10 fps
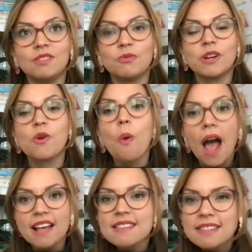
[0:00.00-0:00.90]

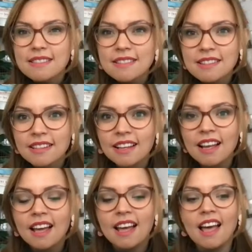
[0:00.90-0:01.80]
request
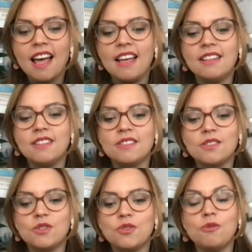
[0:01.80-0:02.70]
and
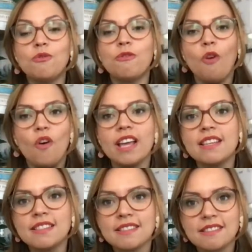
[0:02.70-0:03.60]
to
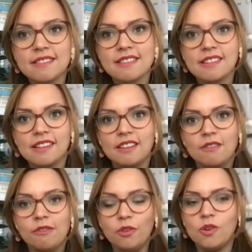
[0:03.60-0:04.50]
voice
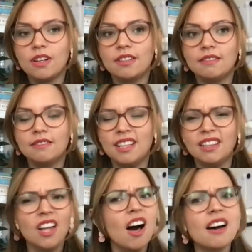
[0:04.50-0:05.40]
for a
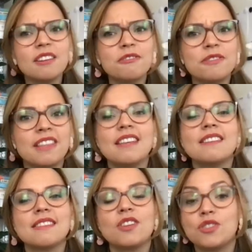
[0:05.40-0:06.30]
lot of
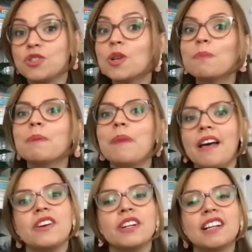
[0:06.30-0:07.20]
things that should be
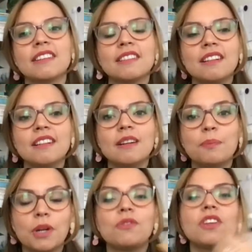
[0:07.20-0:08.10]
better.
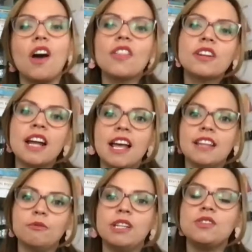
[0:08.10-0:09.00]
But on the other
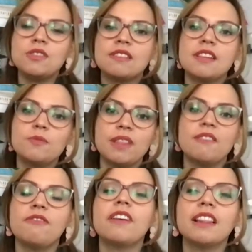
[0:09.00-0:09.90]
hand, we need to sit with
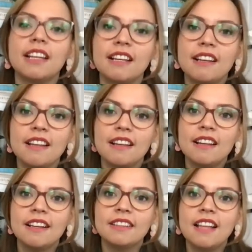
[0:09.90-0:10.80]
the feeling
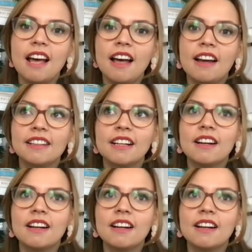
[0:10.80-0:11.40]
that